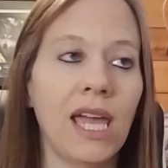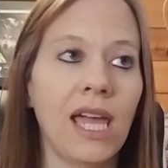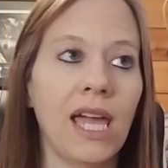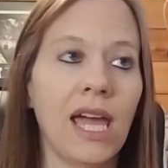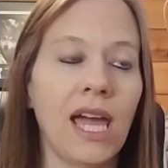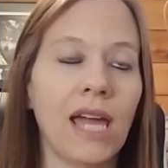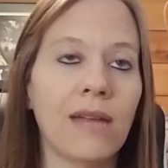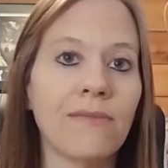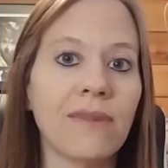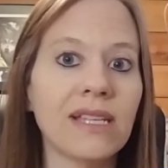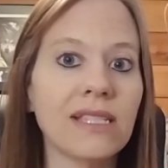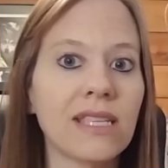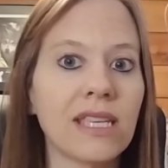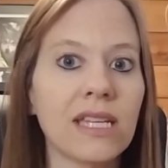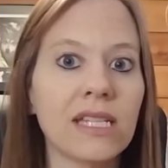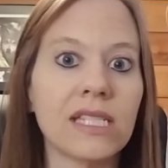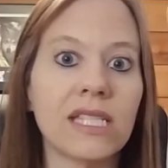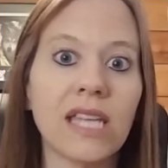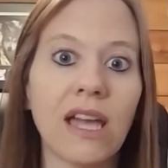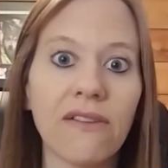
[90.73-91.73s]
And my
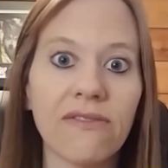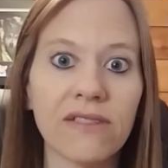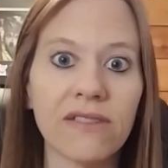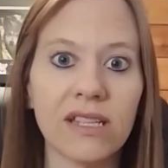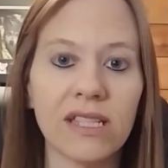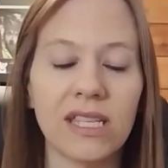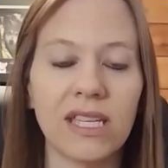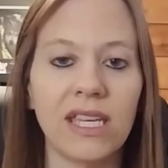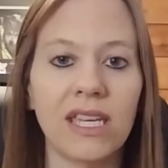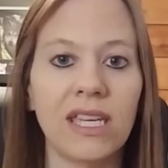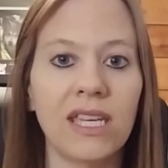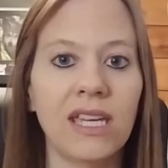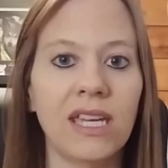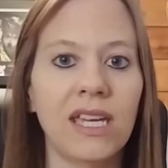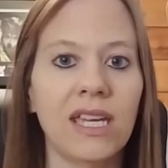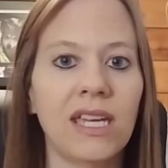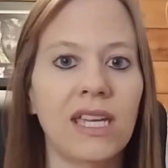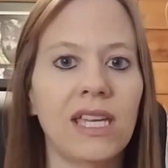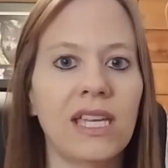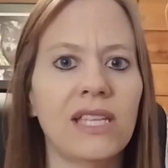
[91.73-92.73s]
scale definitely
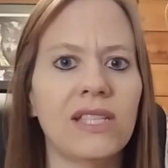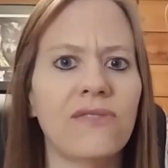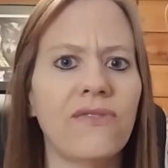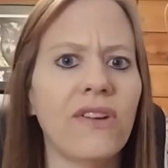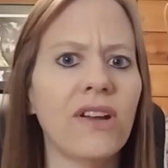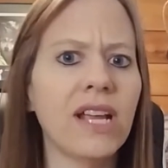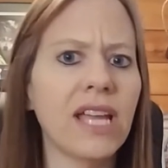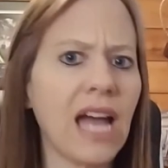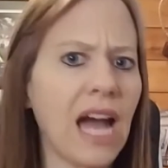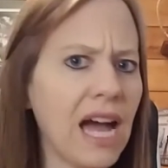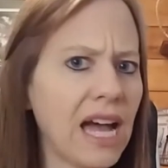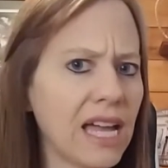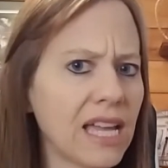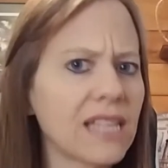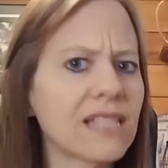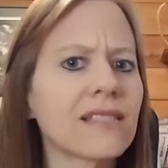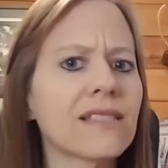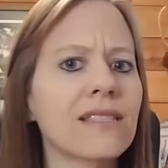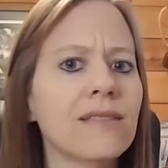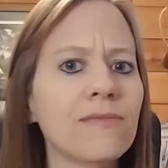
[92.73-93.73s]
is
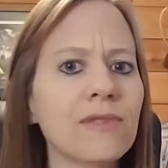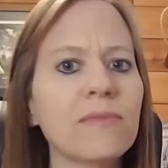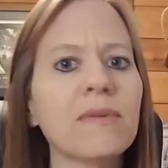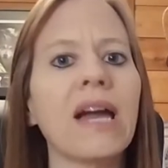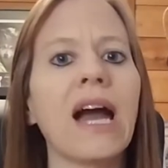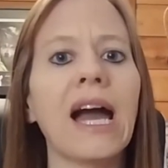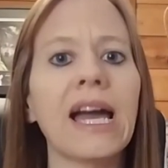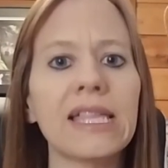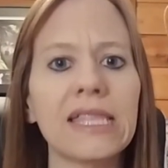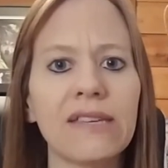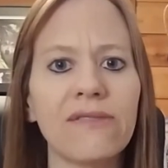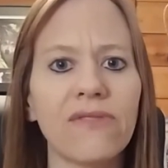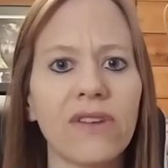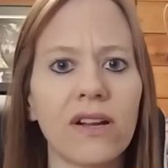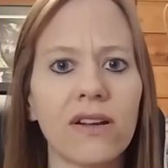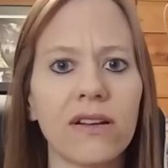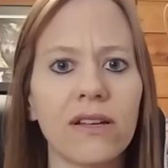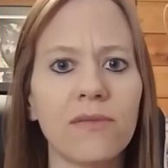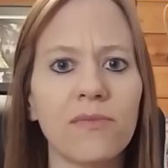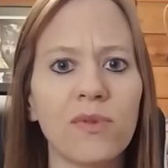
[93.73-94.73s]
it seems to be highly
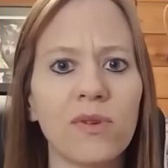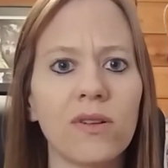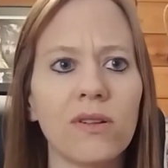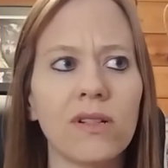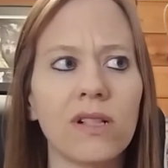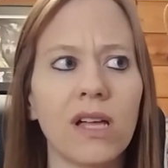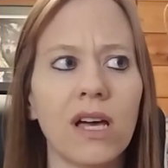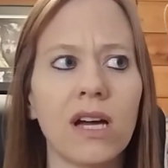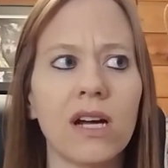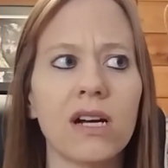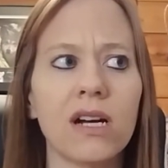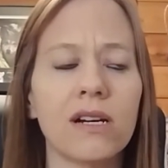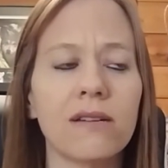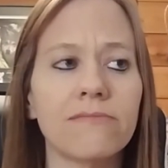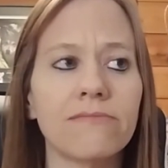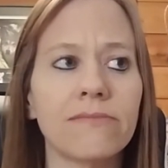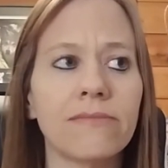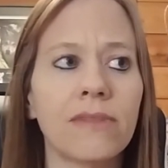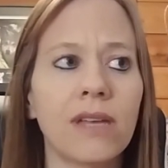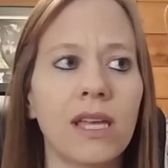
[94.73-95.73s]
variable
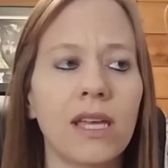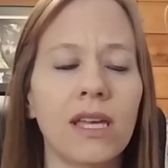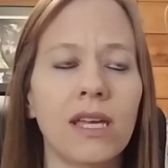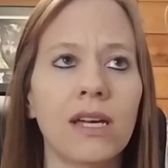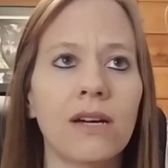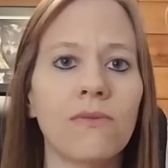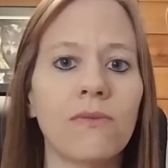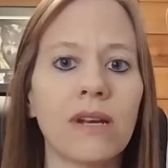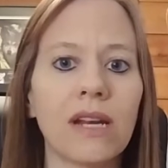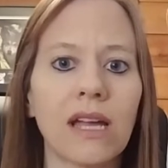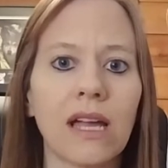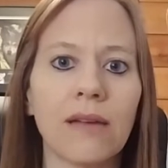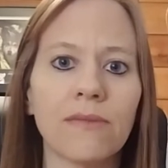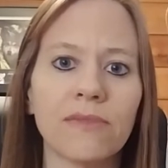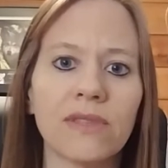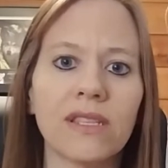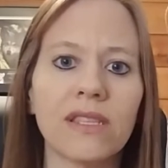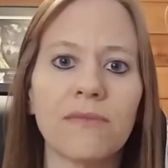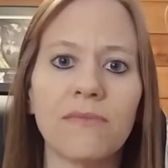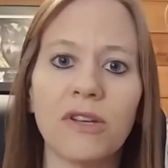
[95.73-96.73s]
when it
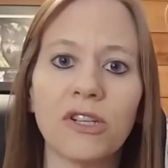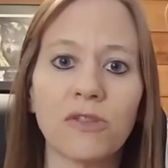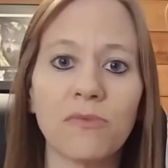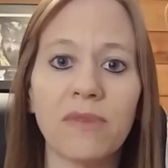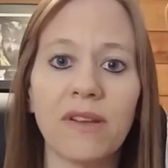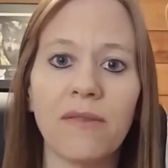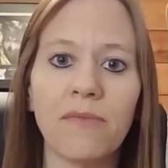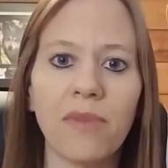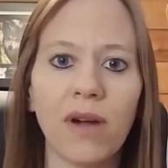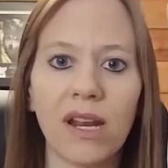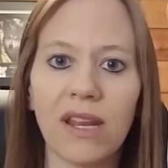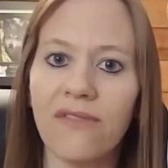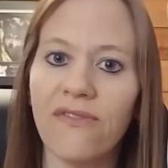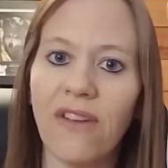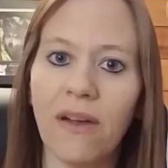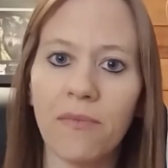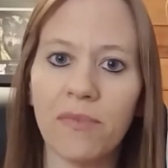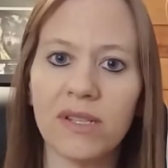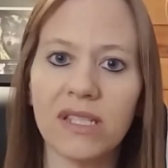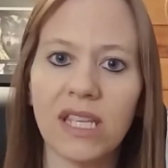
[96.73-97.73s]
comes to the measurement of body
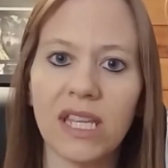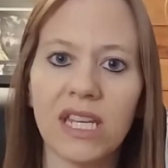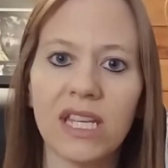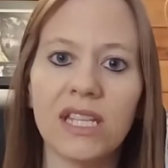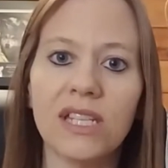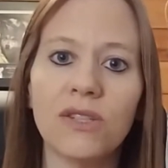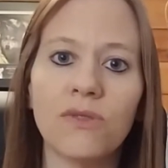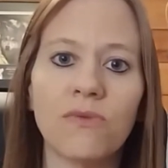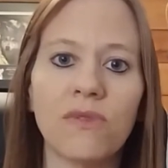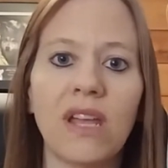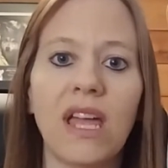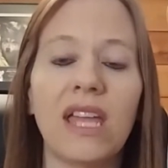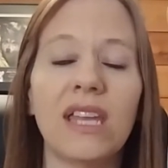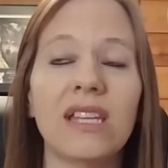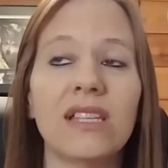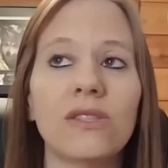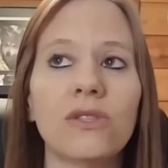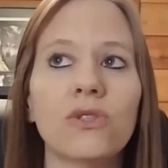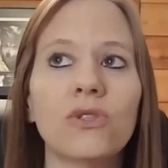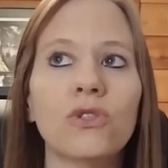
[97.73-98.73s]
fat percentage, and
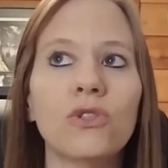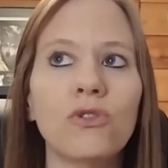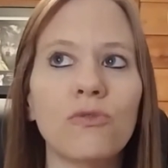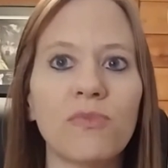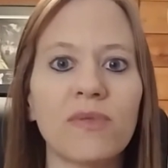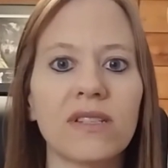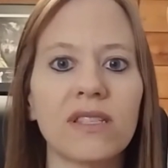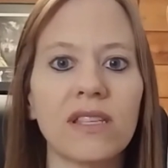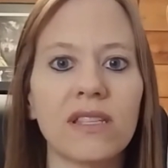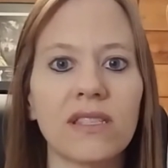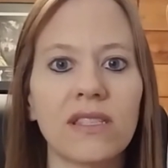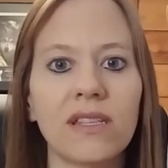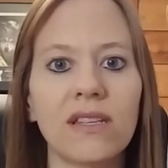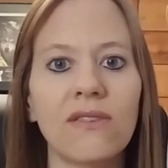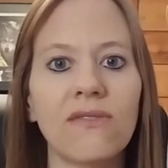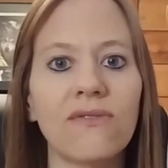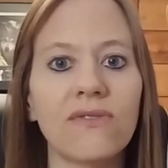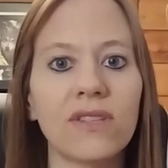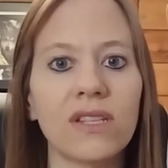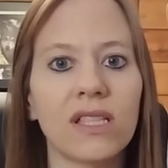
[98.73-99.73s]
it's super
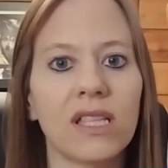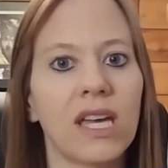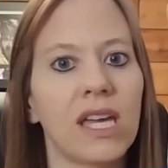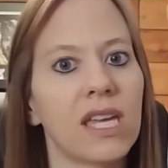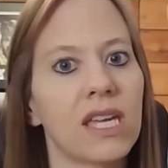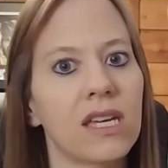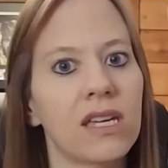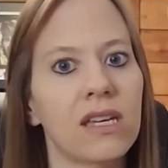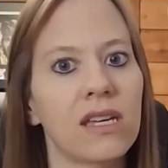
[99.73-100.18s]
sensitive to like